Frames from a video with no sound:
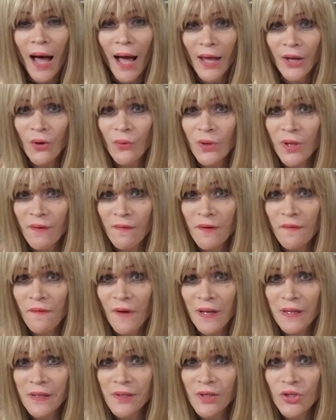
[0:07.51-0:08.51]
I don't give
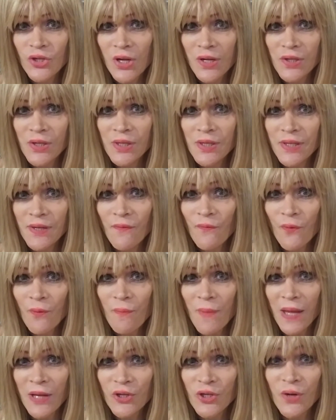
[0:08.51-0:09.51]
advice, suggestions,
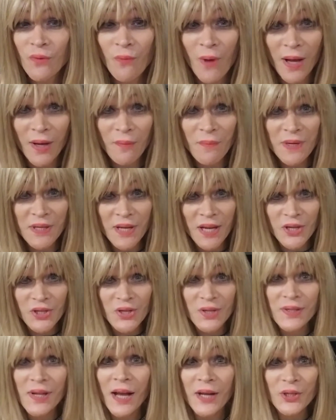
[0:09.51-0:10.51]
information,
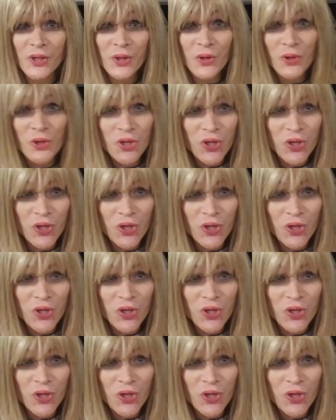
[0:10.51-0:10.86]
recommendations. I do